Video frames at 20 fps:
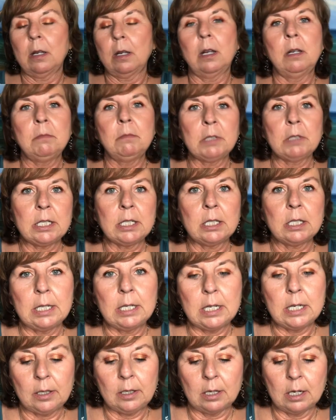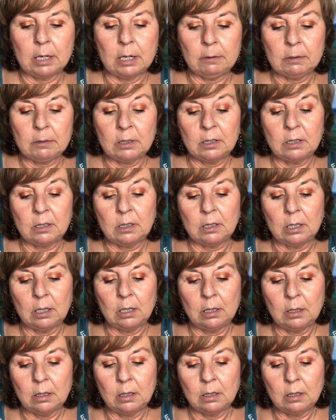Um, nice length, nice,
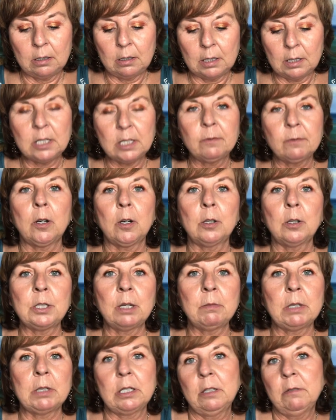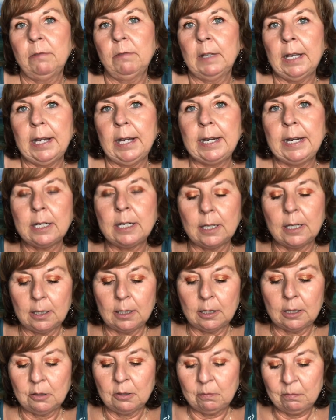nice volume, doesn't flake.
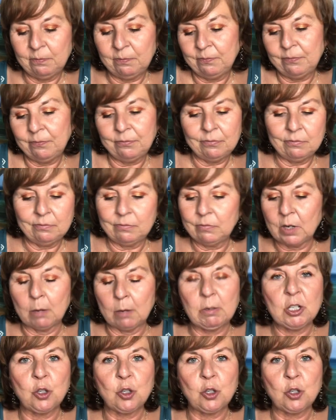Mm, not